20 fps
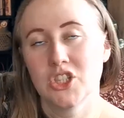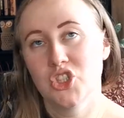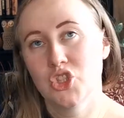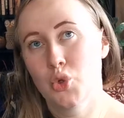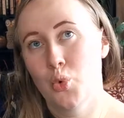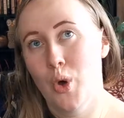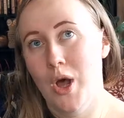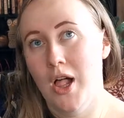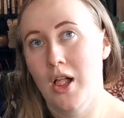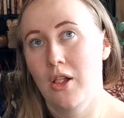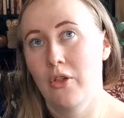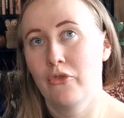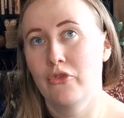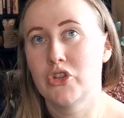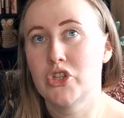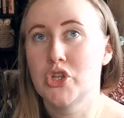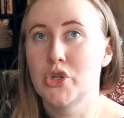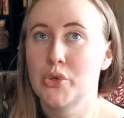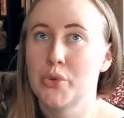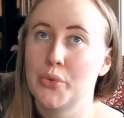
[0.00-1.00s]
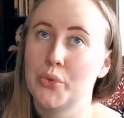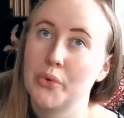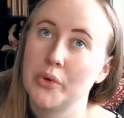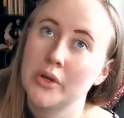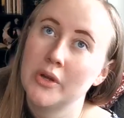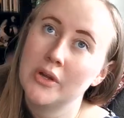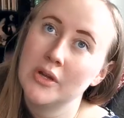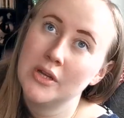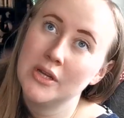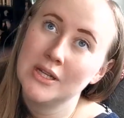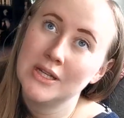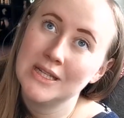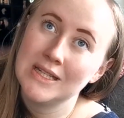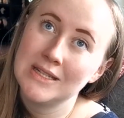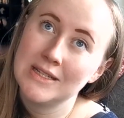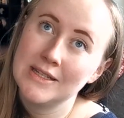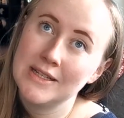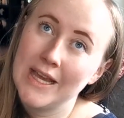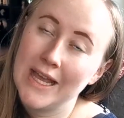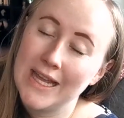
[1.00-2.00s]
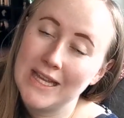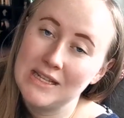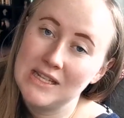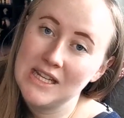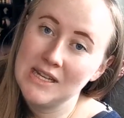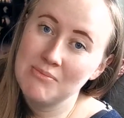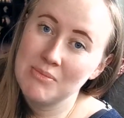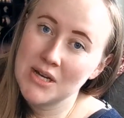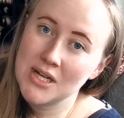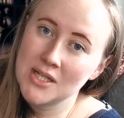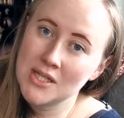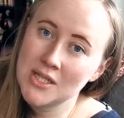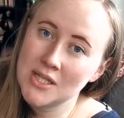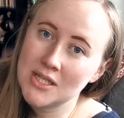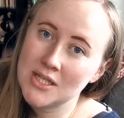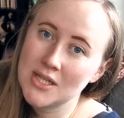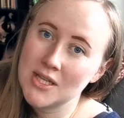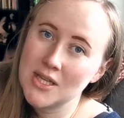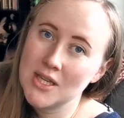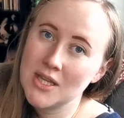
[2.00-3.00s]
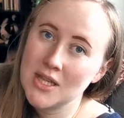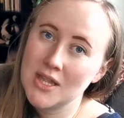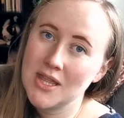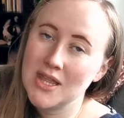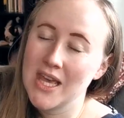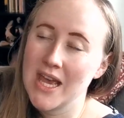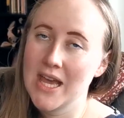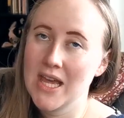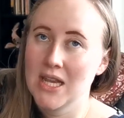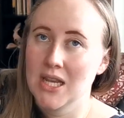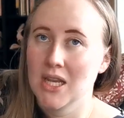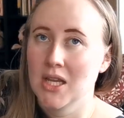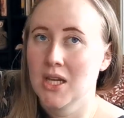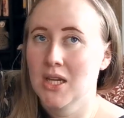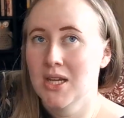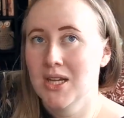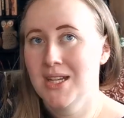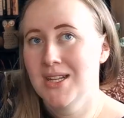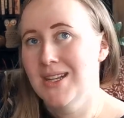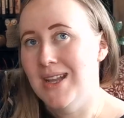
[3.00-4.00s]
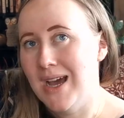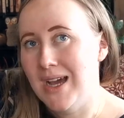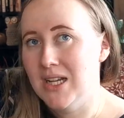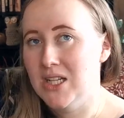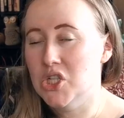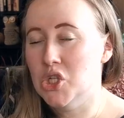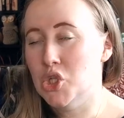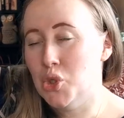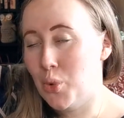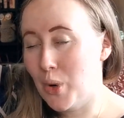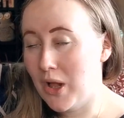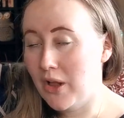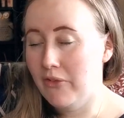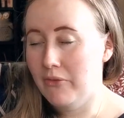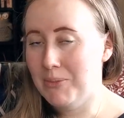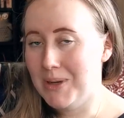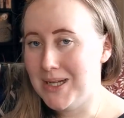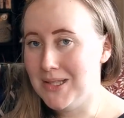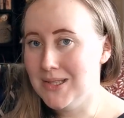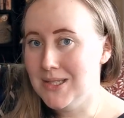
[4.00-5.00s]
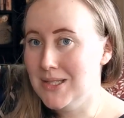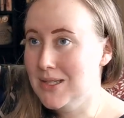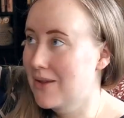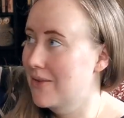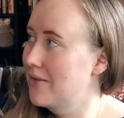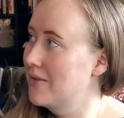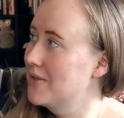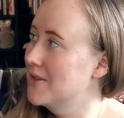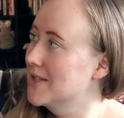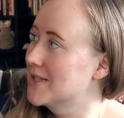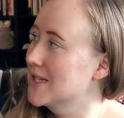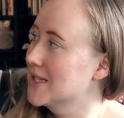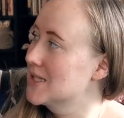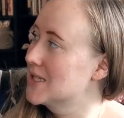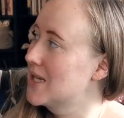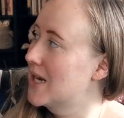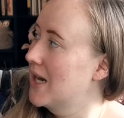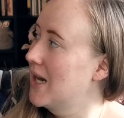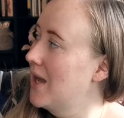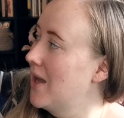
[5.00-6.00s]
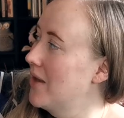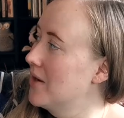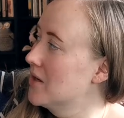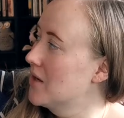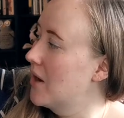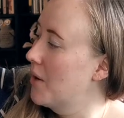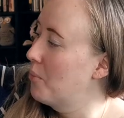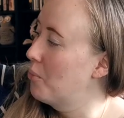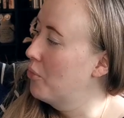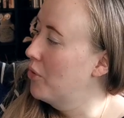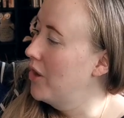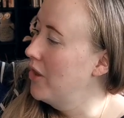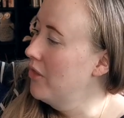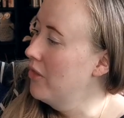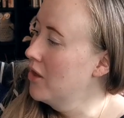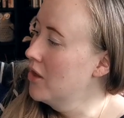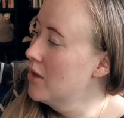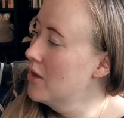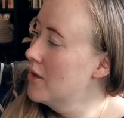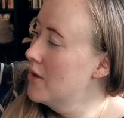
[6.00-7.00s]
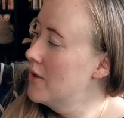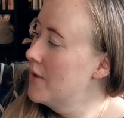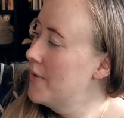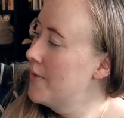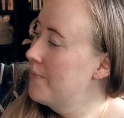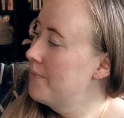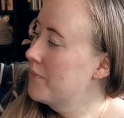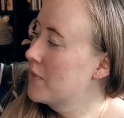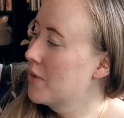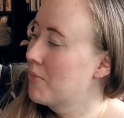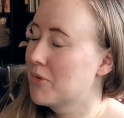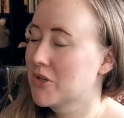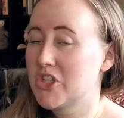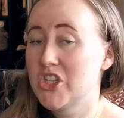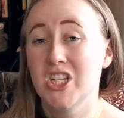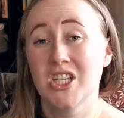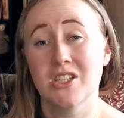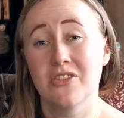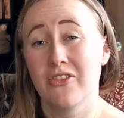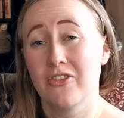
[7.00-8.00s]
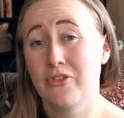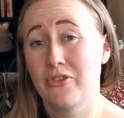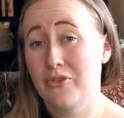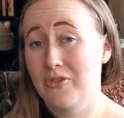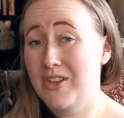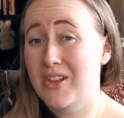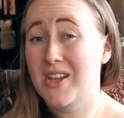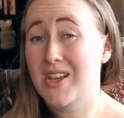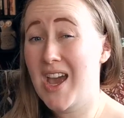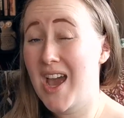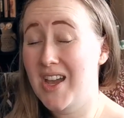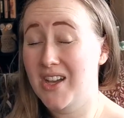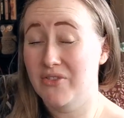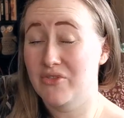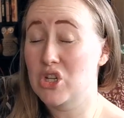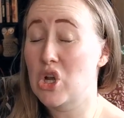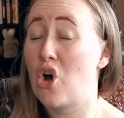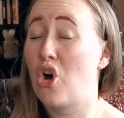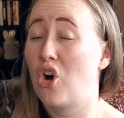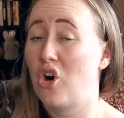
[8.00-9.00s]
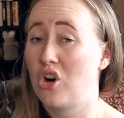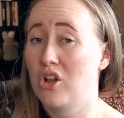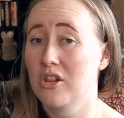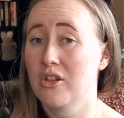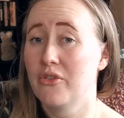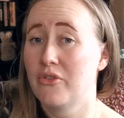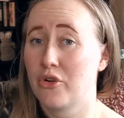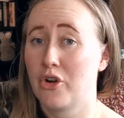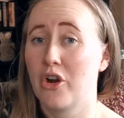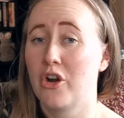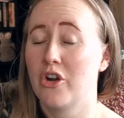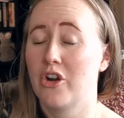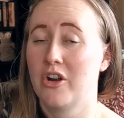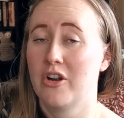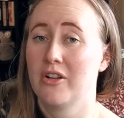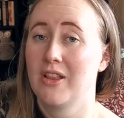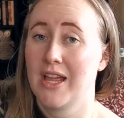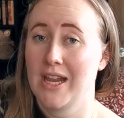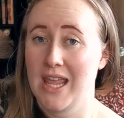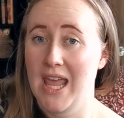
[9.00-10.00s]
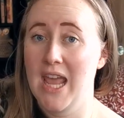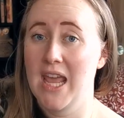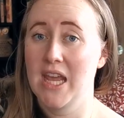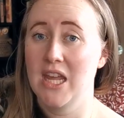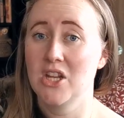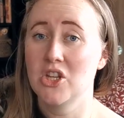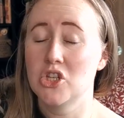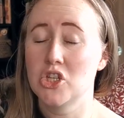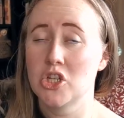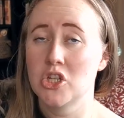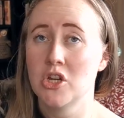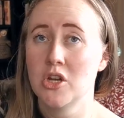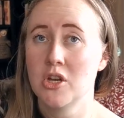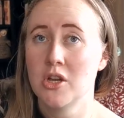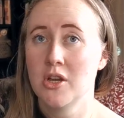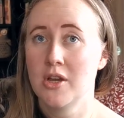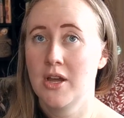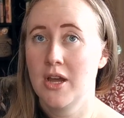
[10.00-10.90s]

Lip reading: 12 to 18 months than 9 to 12 months, the size that I ended up with. But she's kind of tall for her like age,